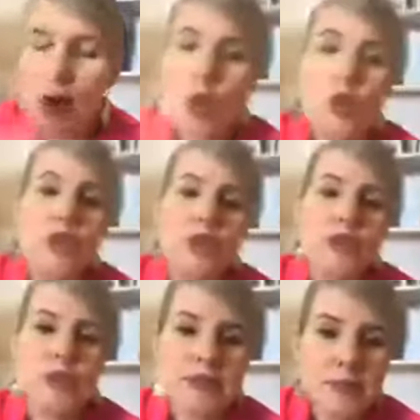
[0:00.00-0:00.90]
or you can
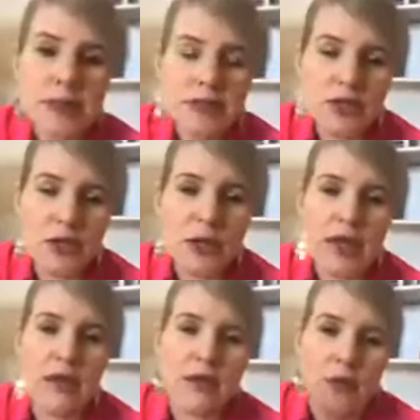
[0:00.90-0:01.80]
do a split
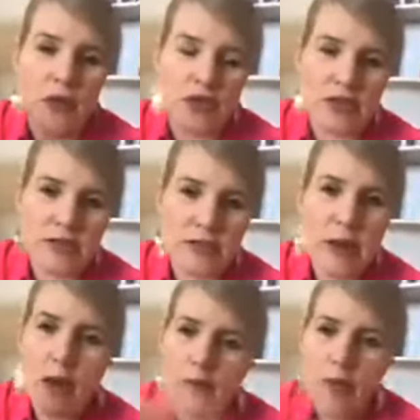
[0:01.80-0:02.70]
screen, which is the
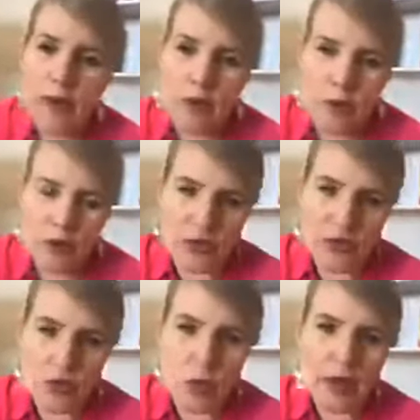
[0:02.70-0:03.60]
PowerPoint with the
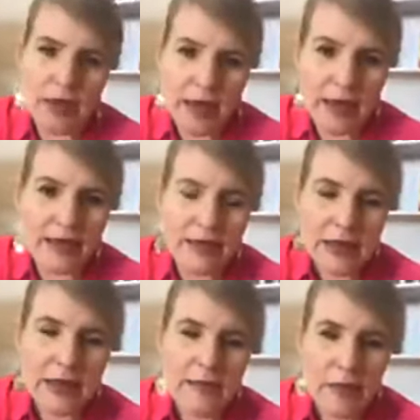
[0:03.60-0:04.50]
talking head
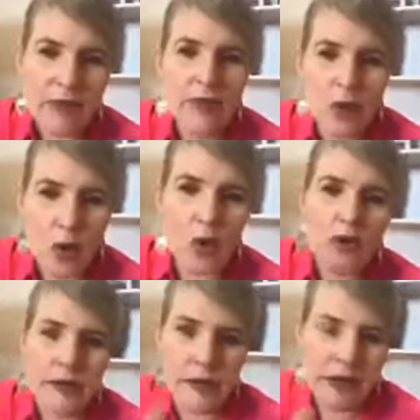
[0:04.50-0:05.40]
in the
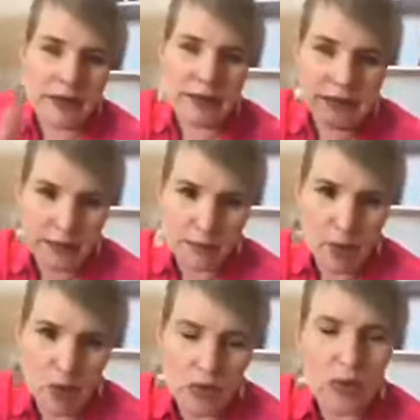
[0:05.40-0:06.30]
corner and they can see
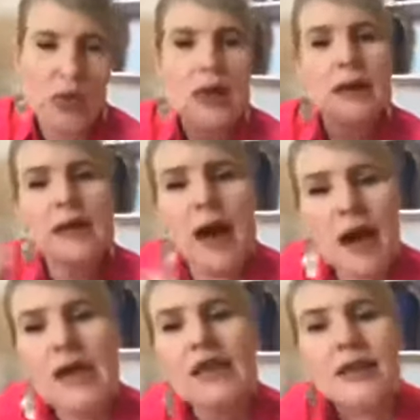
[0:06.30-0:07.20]
both. Now,
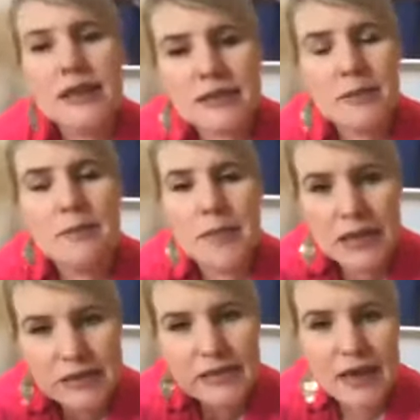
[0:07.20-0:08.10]
I think to
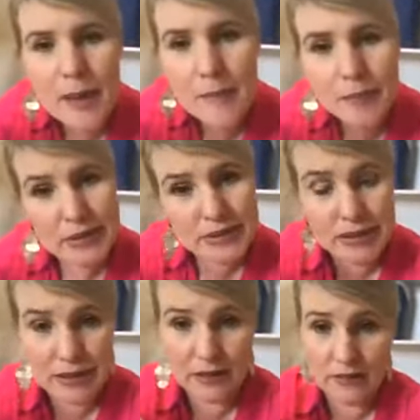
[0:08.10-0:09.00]
mix it up,
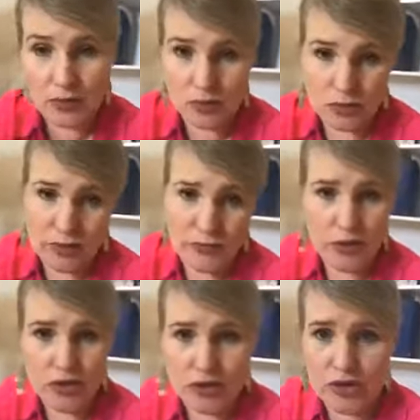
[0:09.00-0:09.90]
particularly if you're doing
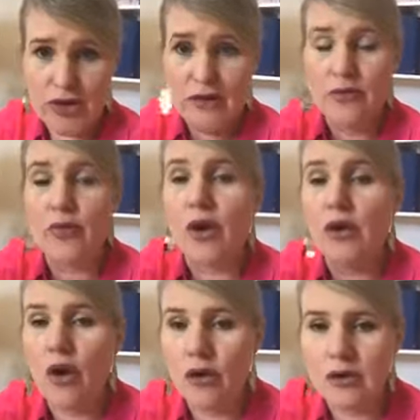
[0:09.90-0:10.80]
virtual training for a
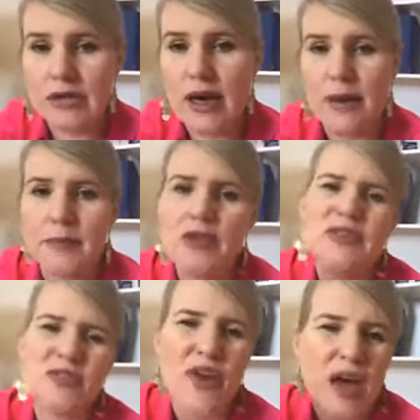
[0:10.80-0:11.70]
long time,
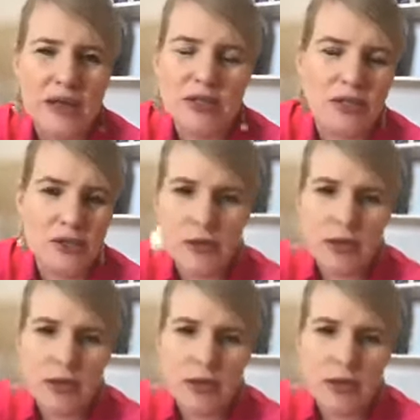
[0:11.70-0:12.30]
it's fine to do